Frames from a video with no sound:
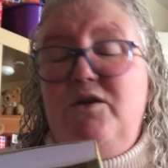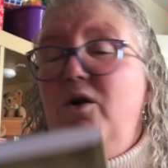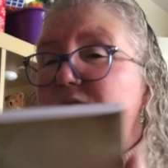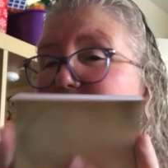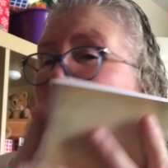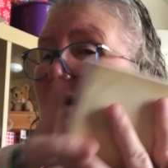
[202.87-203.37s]

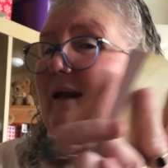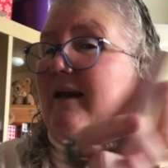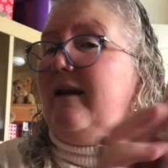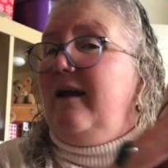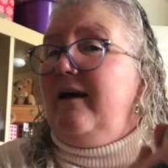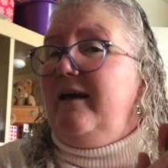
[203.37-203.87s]
not that
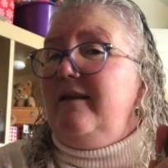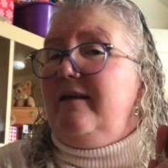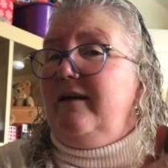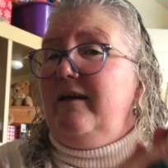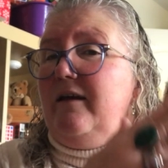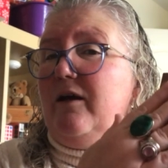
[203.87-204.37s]
little either,
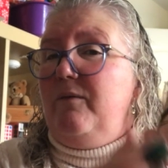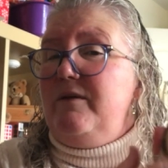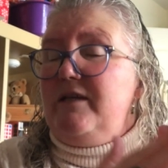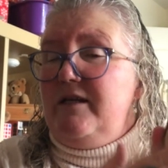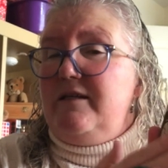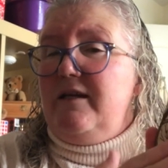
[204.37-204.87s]
you know,
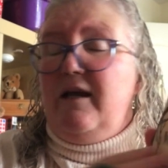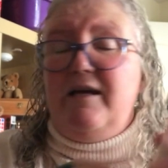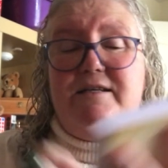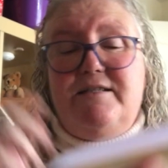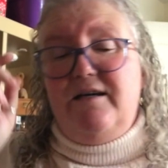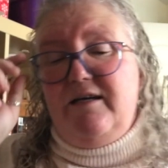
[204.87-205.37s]
it's a
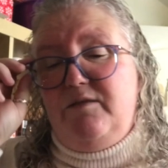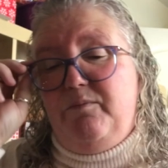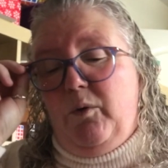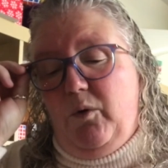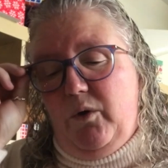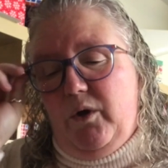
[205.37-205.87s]
nice size
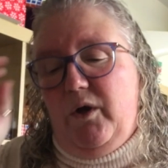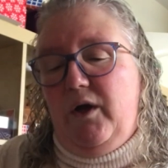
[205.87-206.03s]
book.